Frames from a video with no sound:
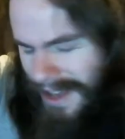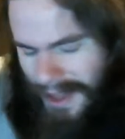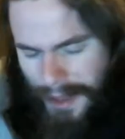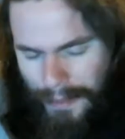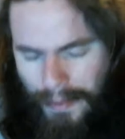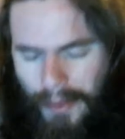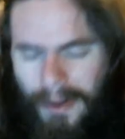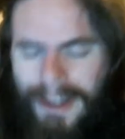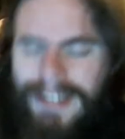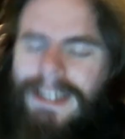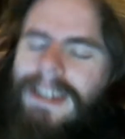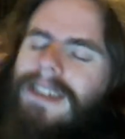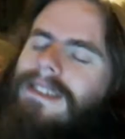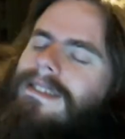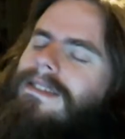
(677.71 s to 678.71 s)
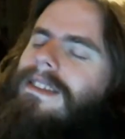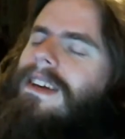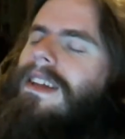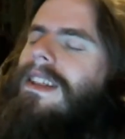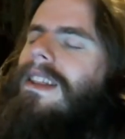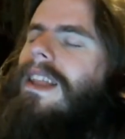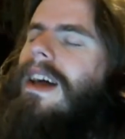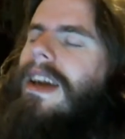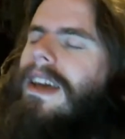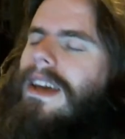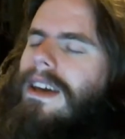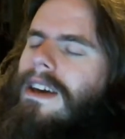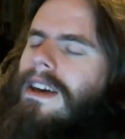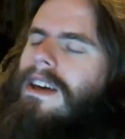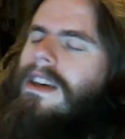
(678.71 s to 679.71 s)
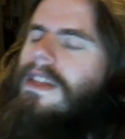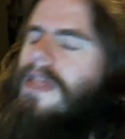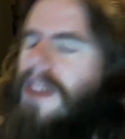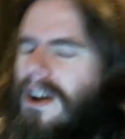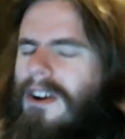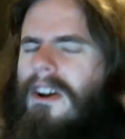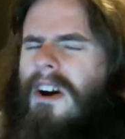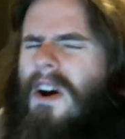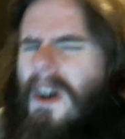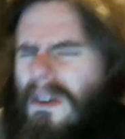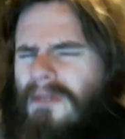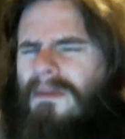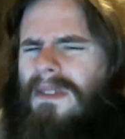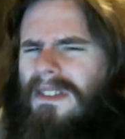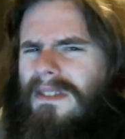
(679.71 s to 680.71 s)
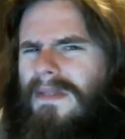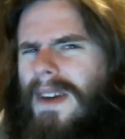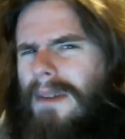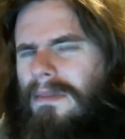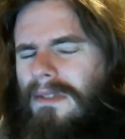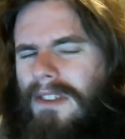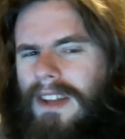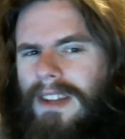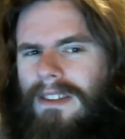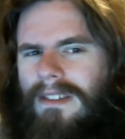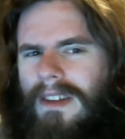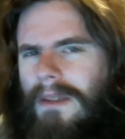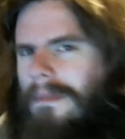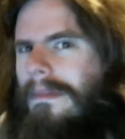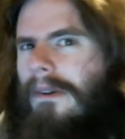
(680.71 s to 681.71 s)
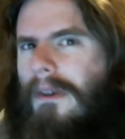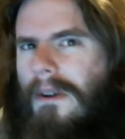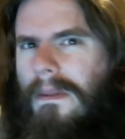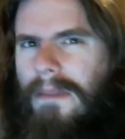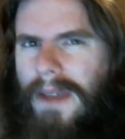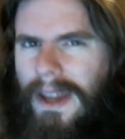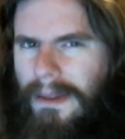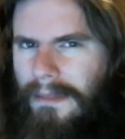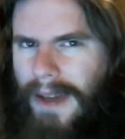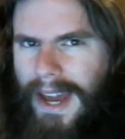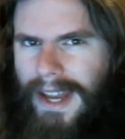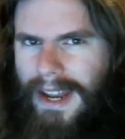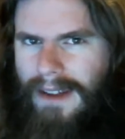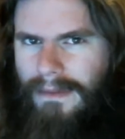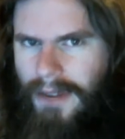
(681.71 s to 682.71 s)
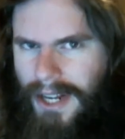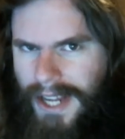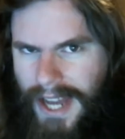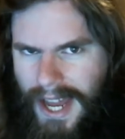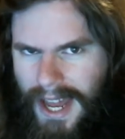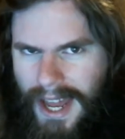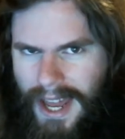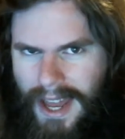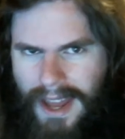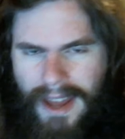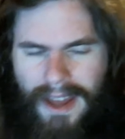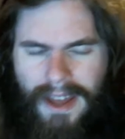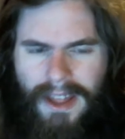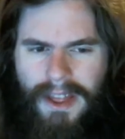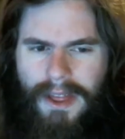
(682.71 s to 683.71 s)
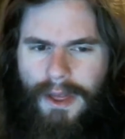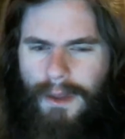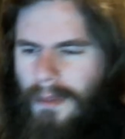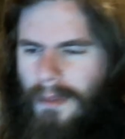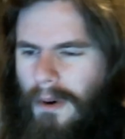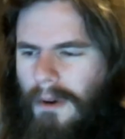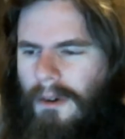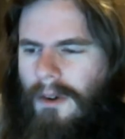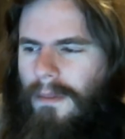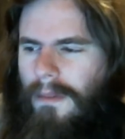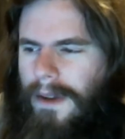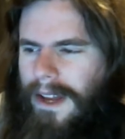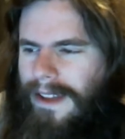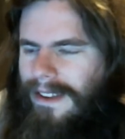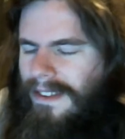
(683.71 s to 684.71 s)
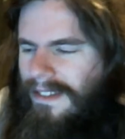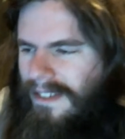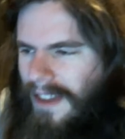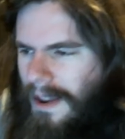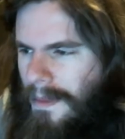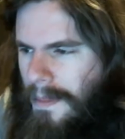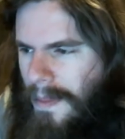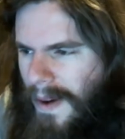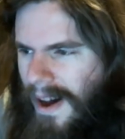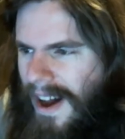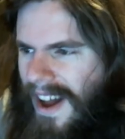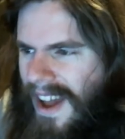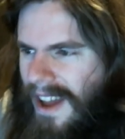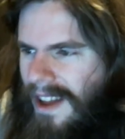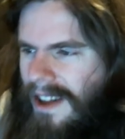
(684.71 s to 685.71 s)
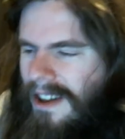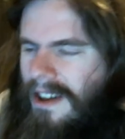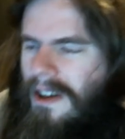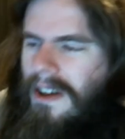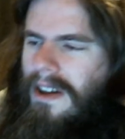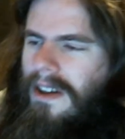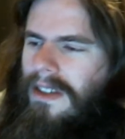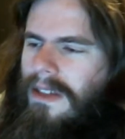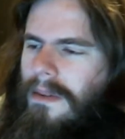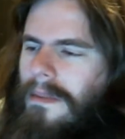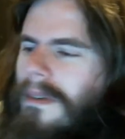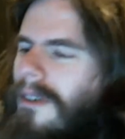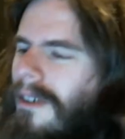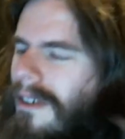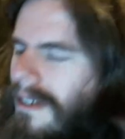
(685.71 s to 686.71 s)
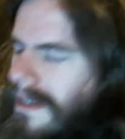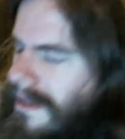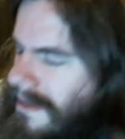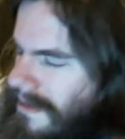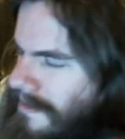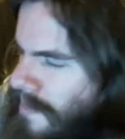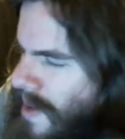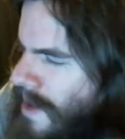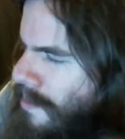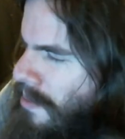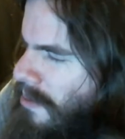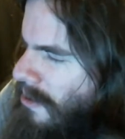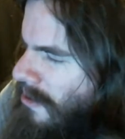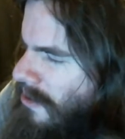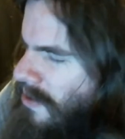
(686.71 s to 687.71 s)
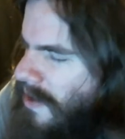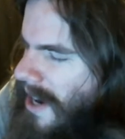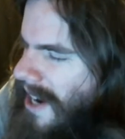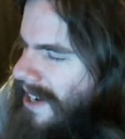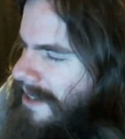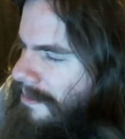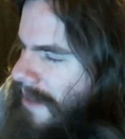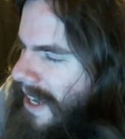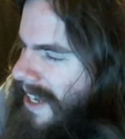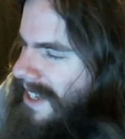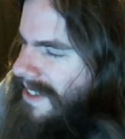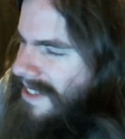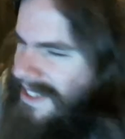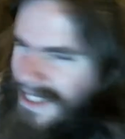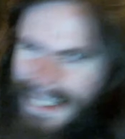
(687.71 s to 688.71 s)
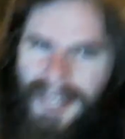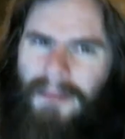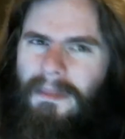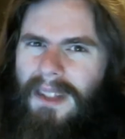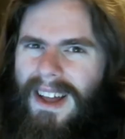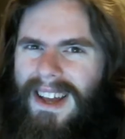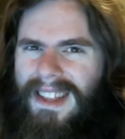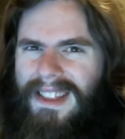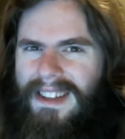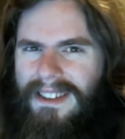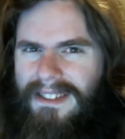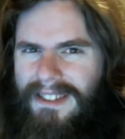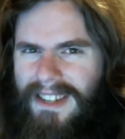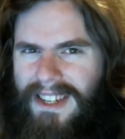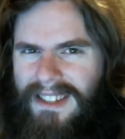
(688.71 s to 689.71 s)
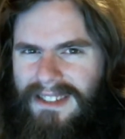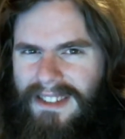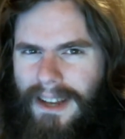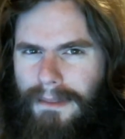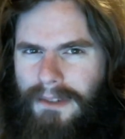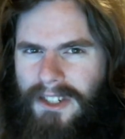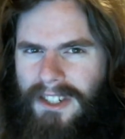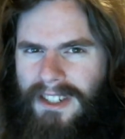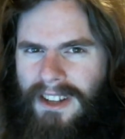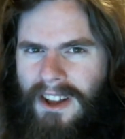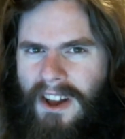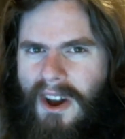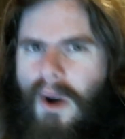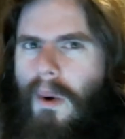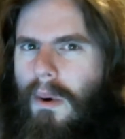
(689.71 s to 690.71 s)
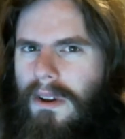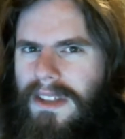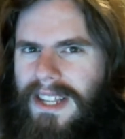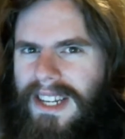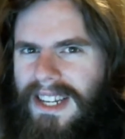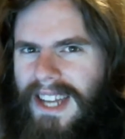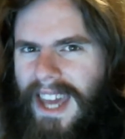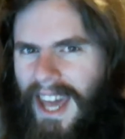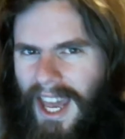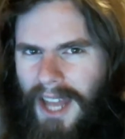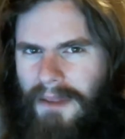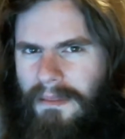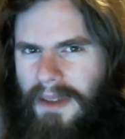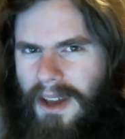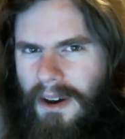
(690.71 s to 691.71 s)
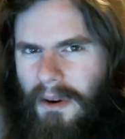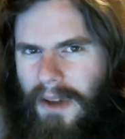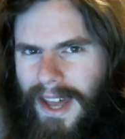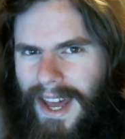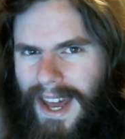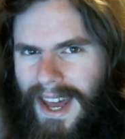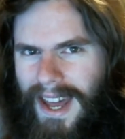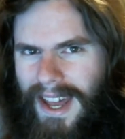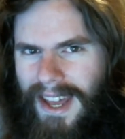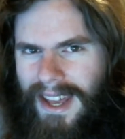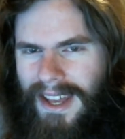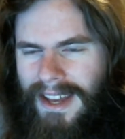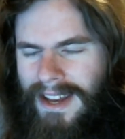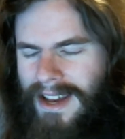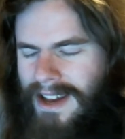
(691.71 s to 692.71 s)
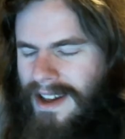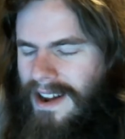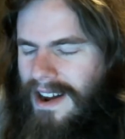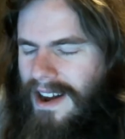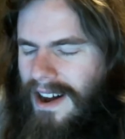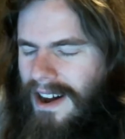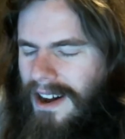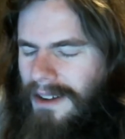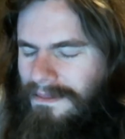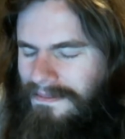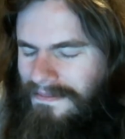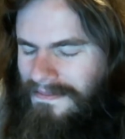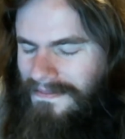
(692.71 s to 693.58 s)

The point is that, like, there are hundreds of Epsteins and more being made every day. The more we sit by, the more people try to make it seem like there's an exception or that it can be okay. Um,